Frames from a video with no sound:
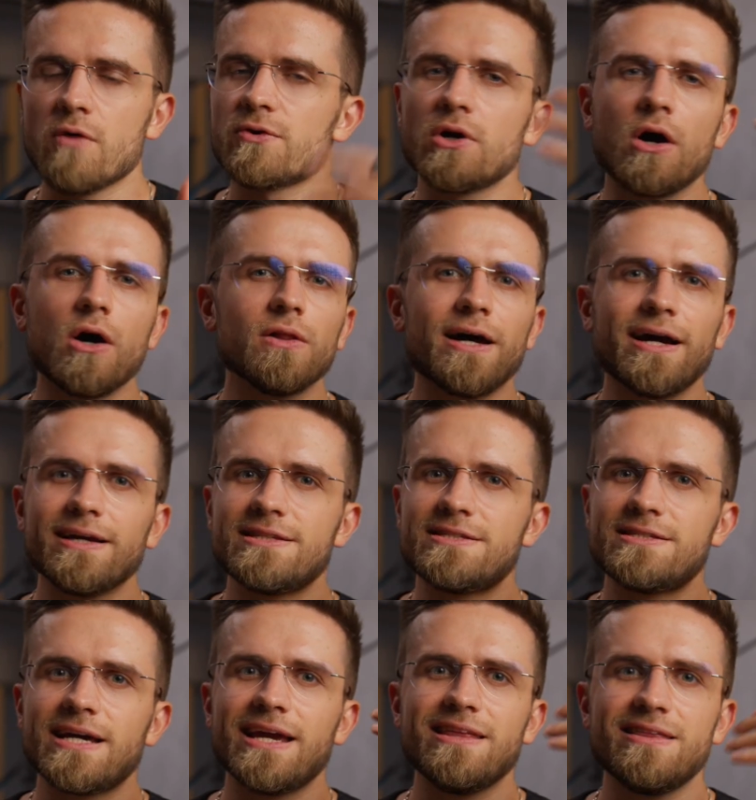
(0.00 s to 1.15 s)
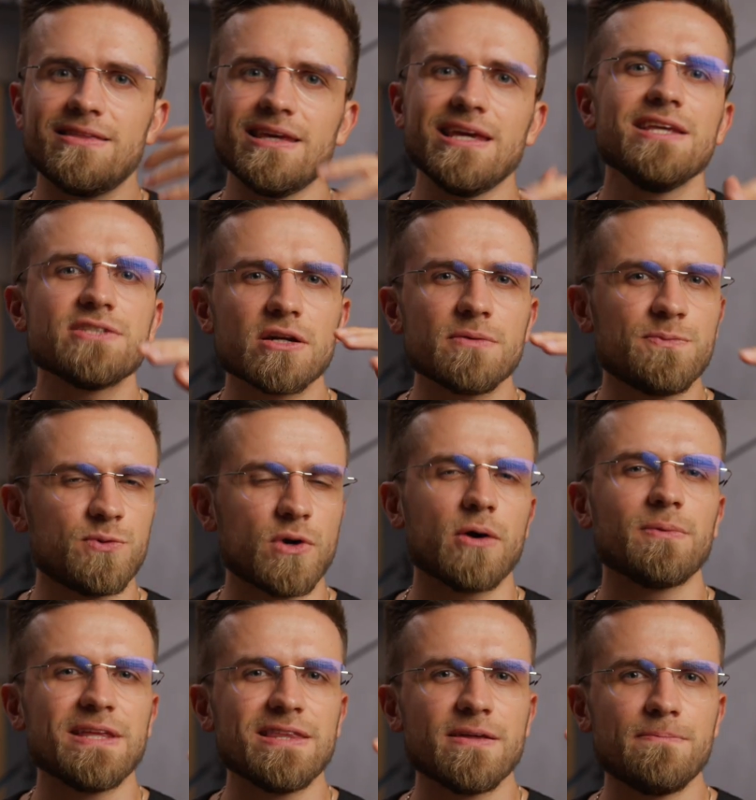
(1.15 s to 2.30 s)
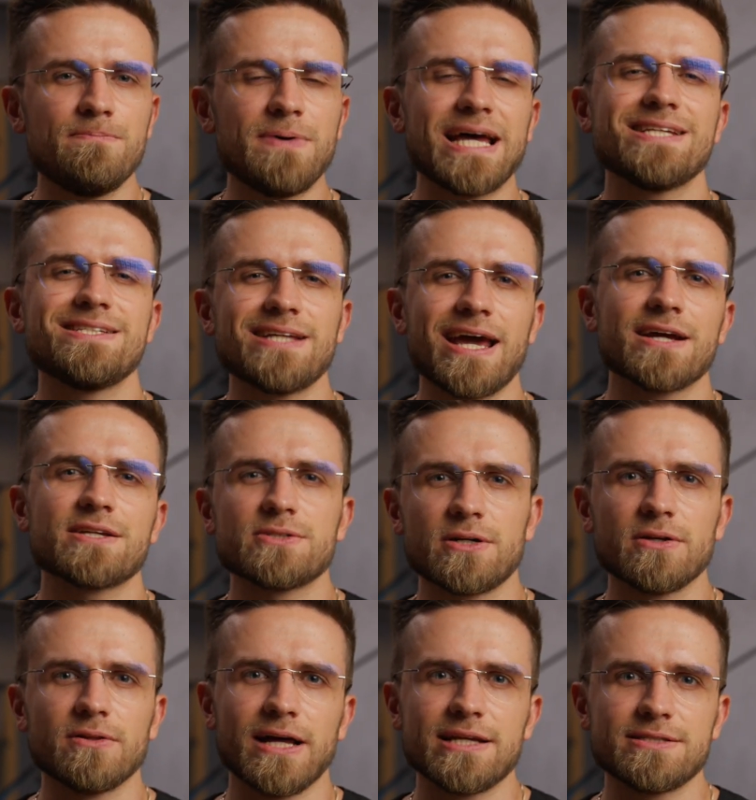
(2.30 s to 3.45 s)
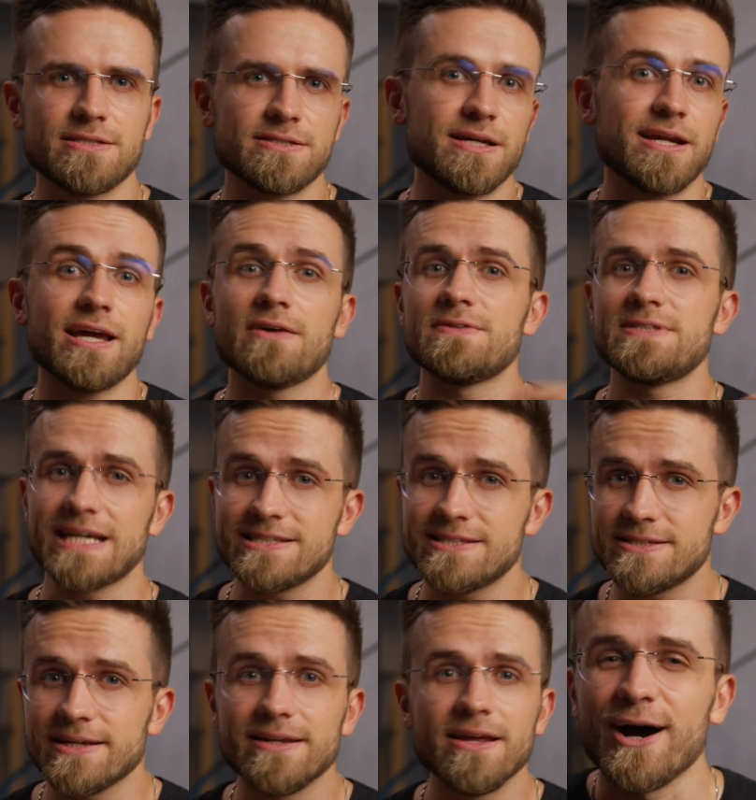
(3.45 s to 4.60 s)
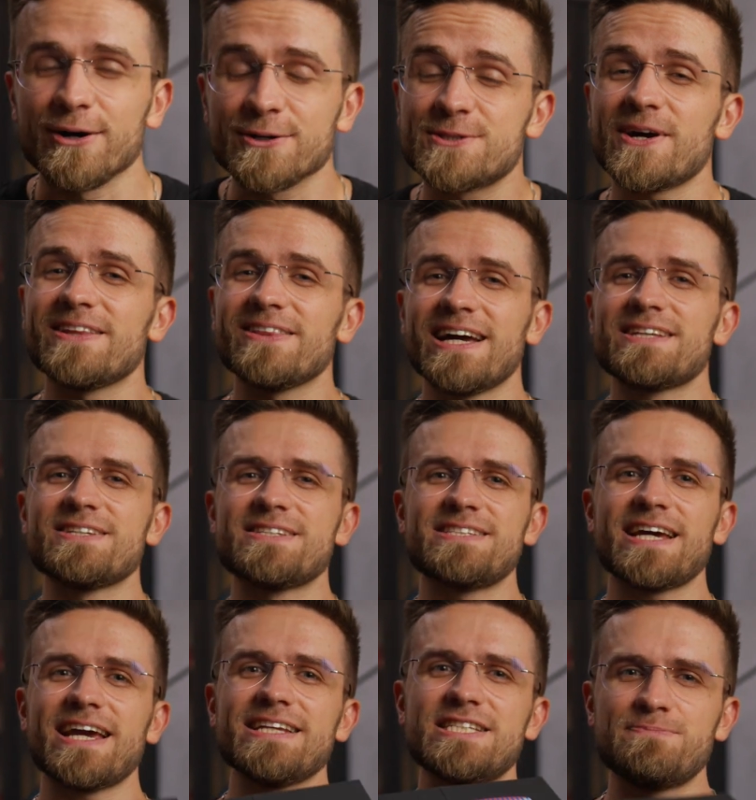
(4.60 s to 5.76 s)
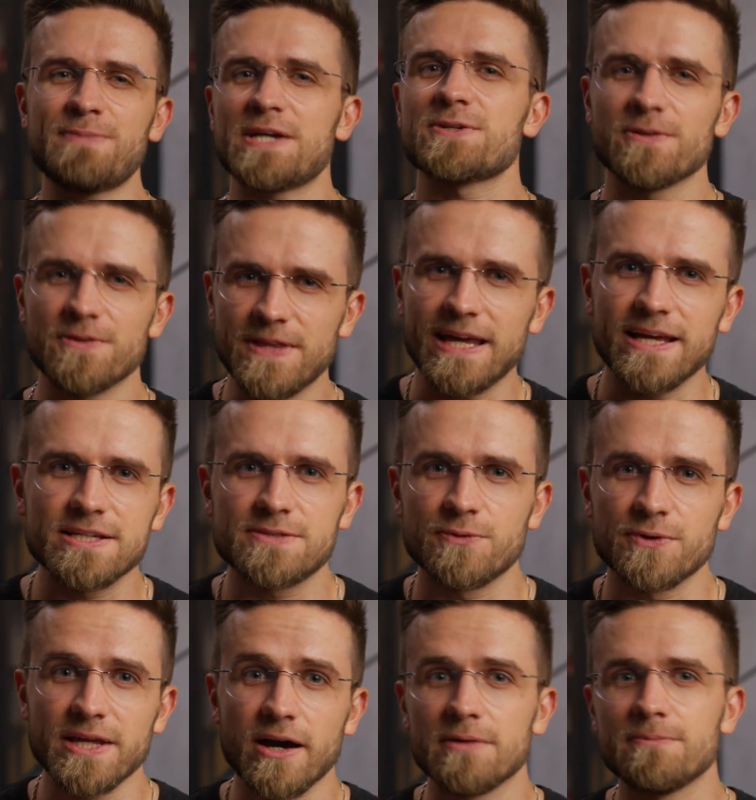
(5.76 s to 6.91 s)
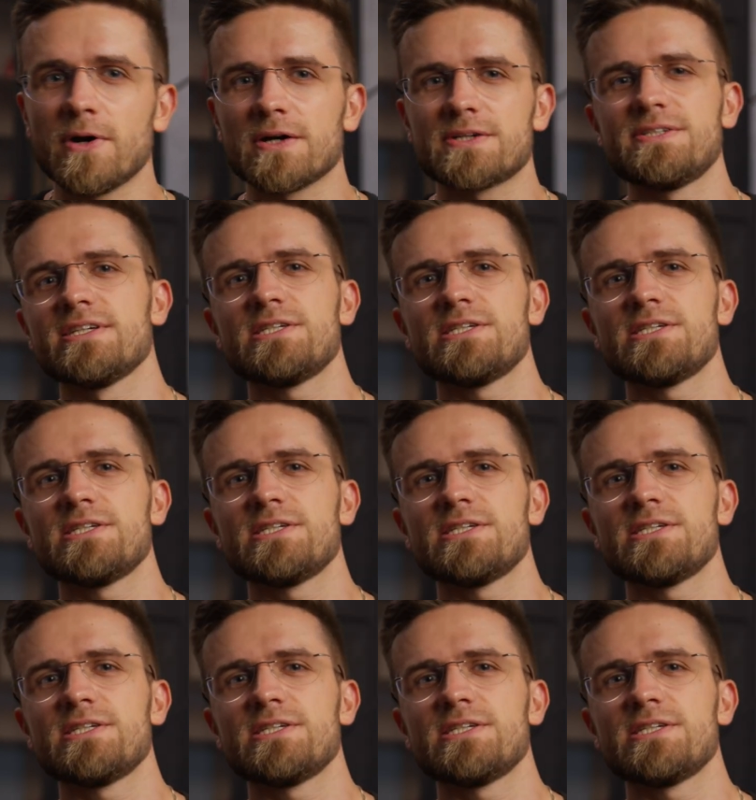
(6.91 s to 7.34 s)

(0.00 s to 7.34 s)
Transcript: Overall, I'd say these are probably the best XR glasses that I have tested. Also, I'd like to say special thanks for the unboxing